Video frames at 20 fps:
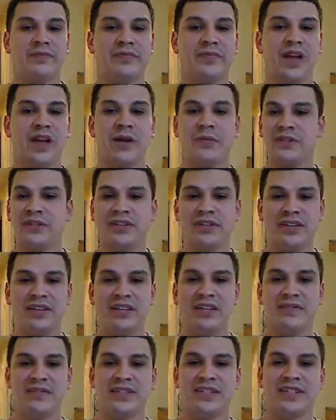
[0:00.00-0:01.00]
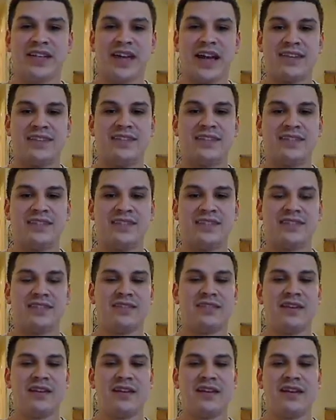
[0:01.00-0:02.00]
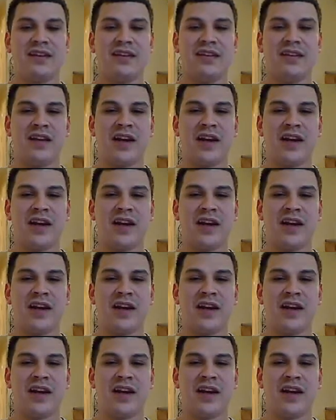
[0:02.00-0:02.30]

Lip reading: Not with the League of Assassins, and